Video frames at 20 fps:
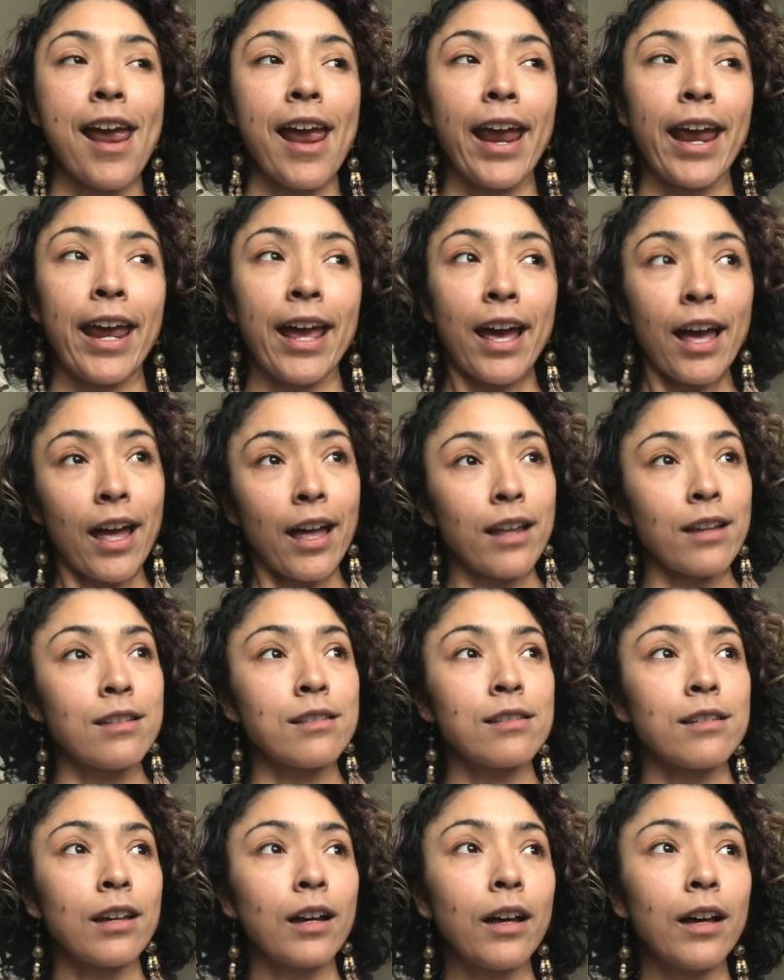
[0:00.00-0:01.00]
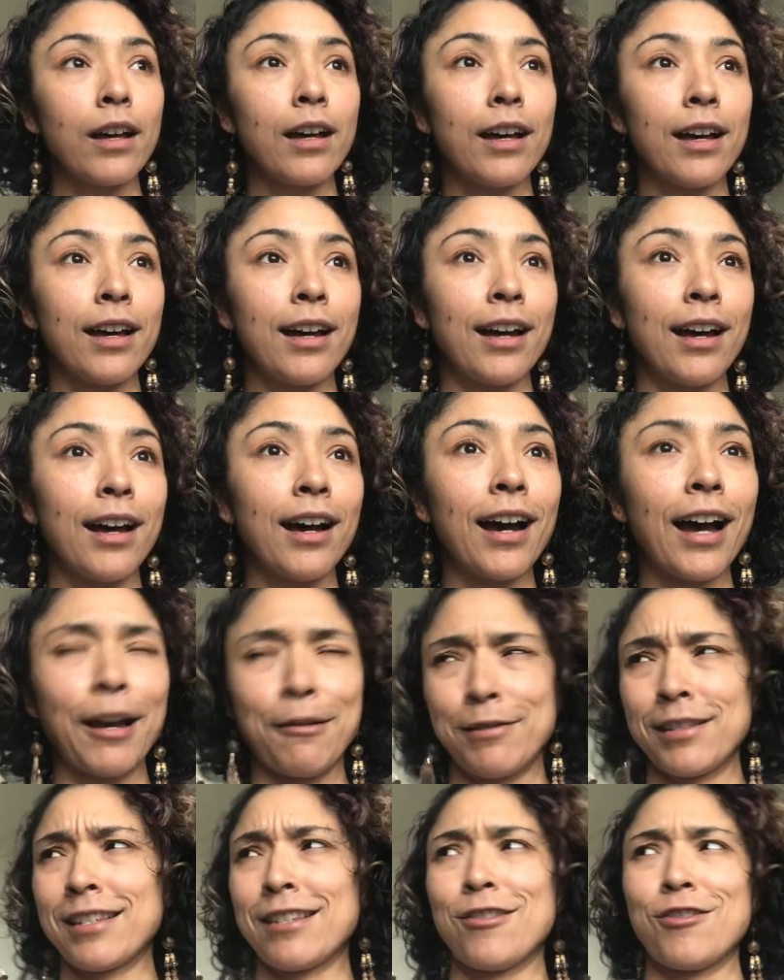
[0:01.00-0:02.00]
And I
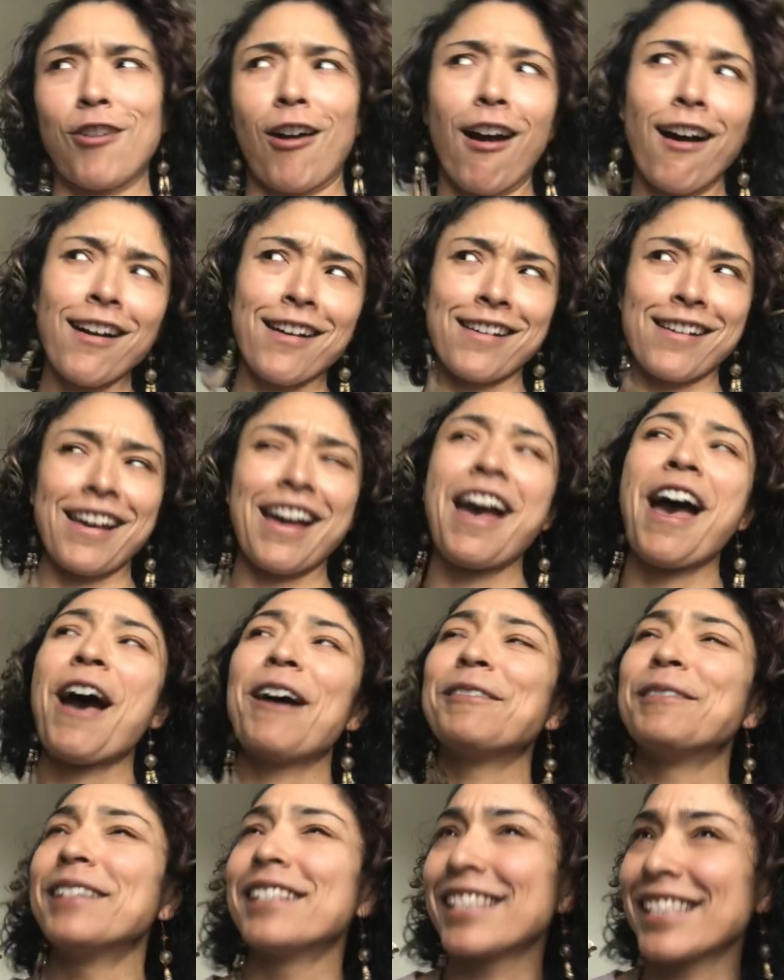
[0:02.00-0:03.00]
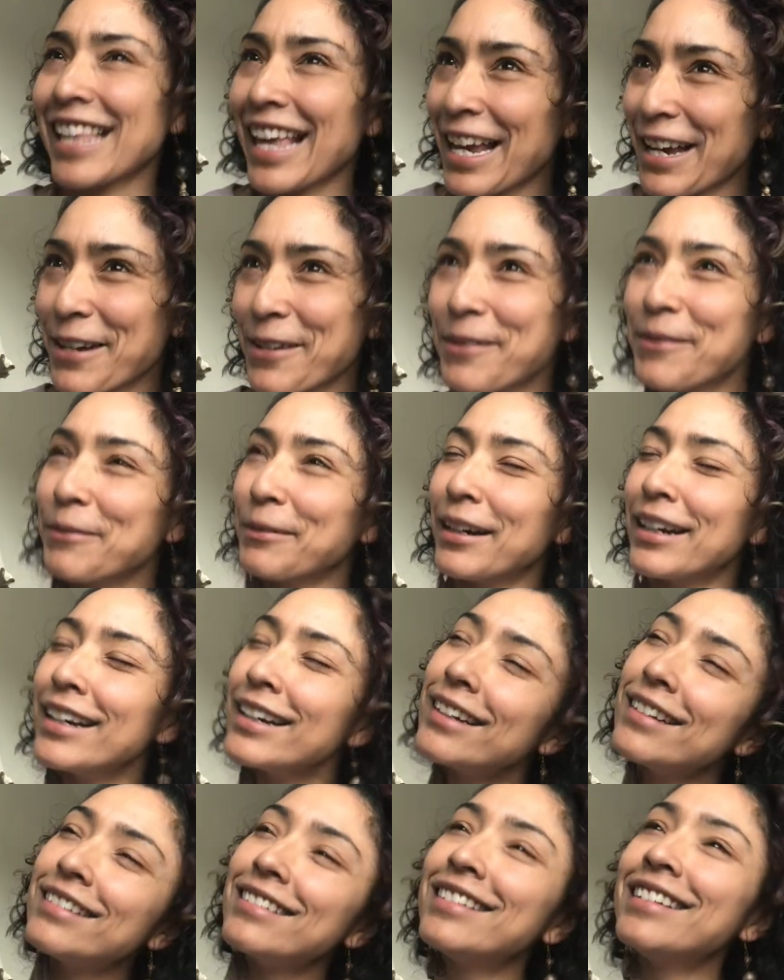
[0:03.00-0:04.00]
was in shock. I was like,
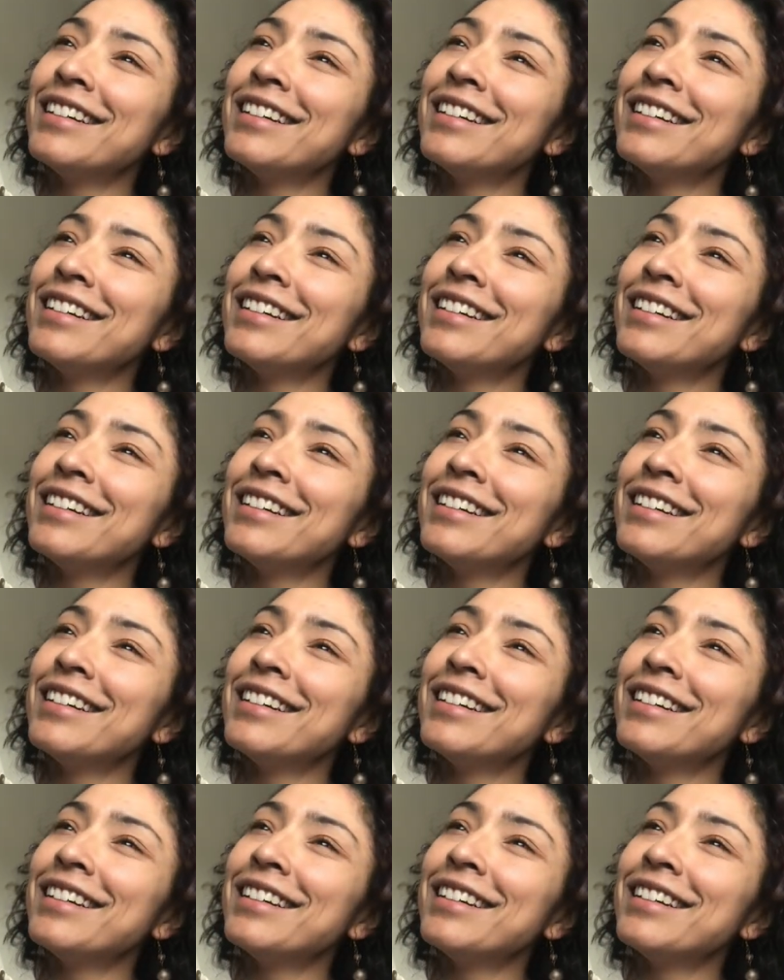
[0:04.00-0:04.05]
what?